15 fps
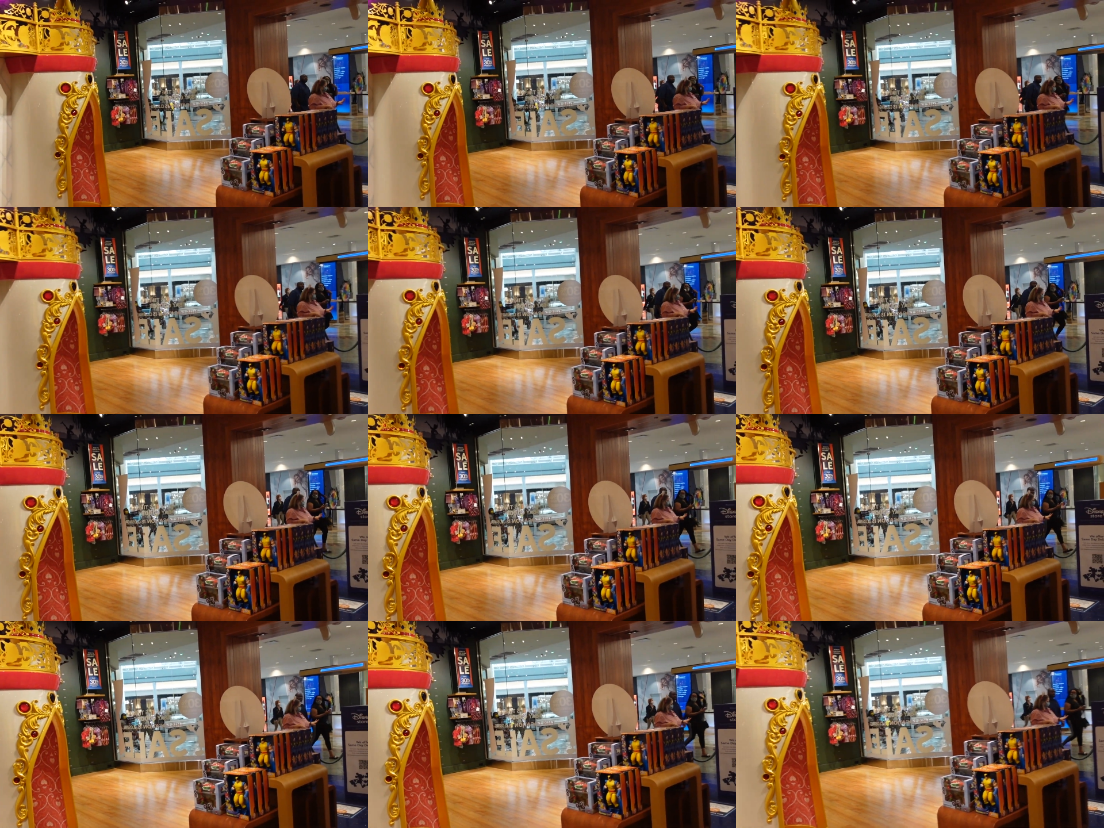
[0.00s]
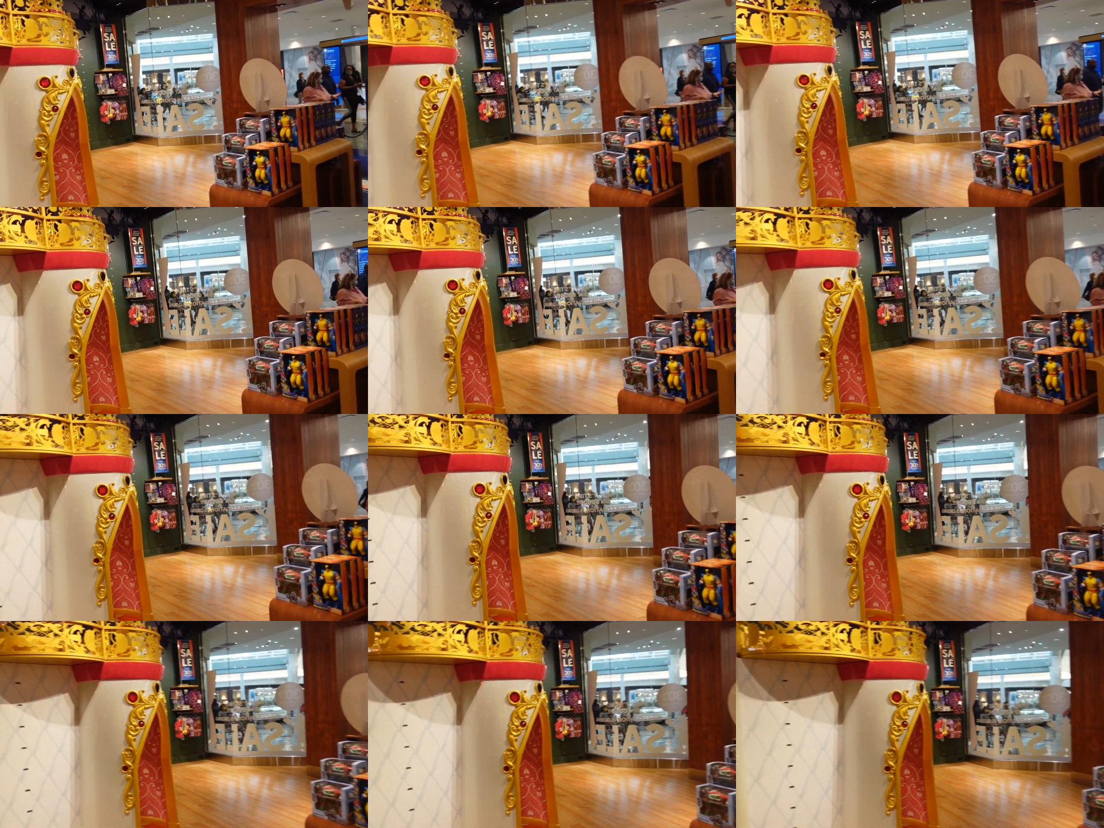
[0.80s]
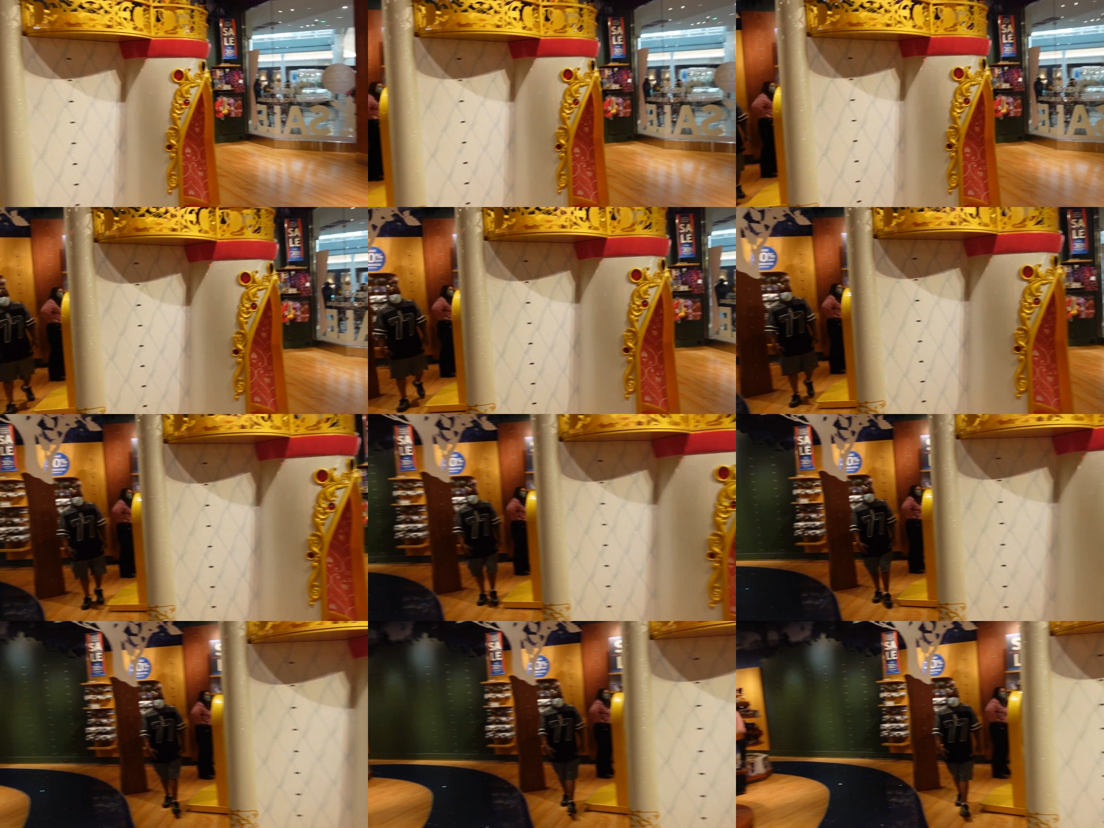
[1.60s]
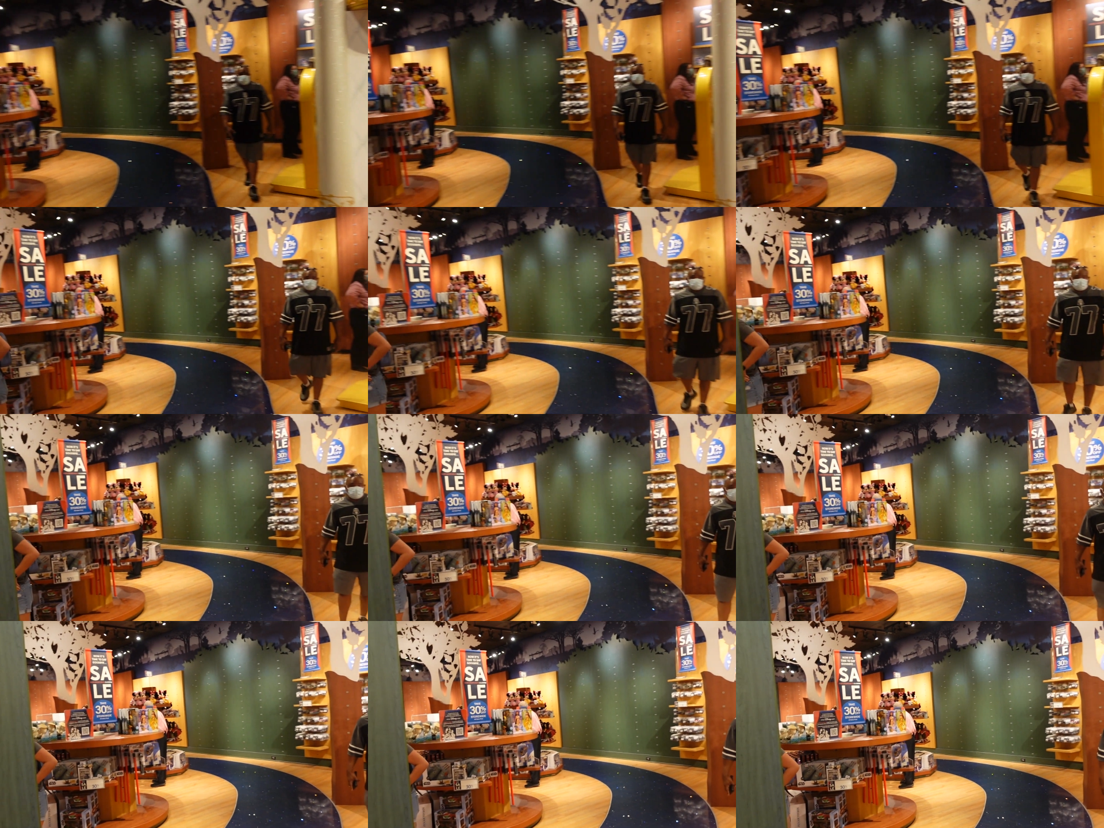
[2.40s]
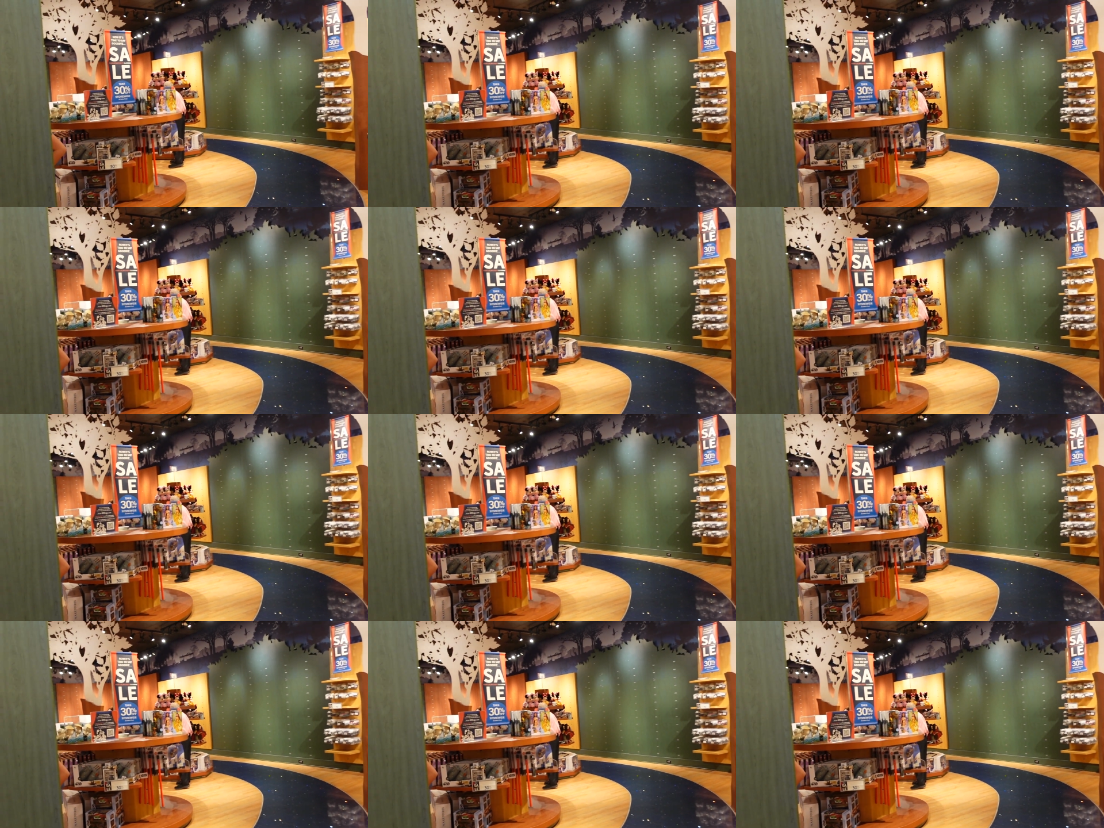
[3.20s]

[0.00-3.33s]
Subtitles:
(no speaker visible)